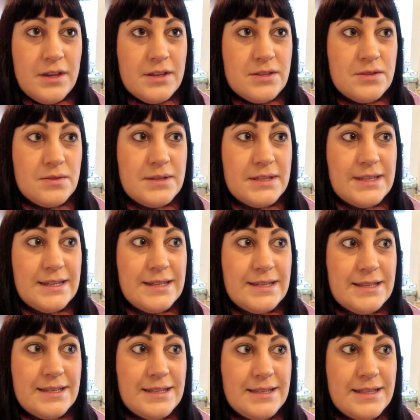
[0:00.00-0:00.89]
So I said
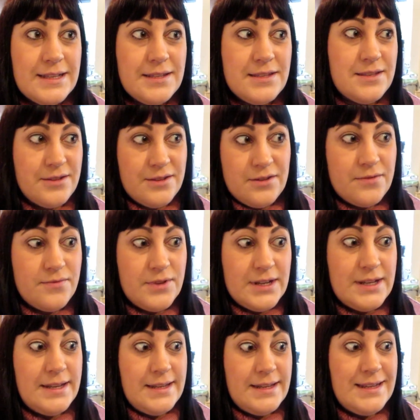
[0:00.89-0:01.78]
to the solicitor, I
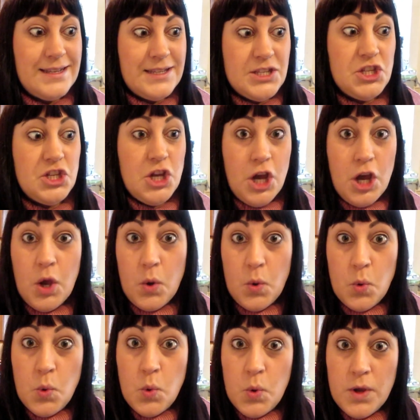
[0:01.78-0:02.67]
really need to
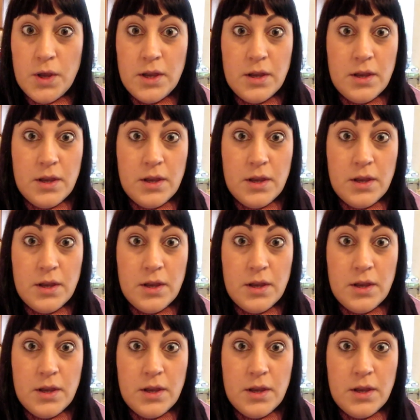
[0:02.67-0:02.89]
know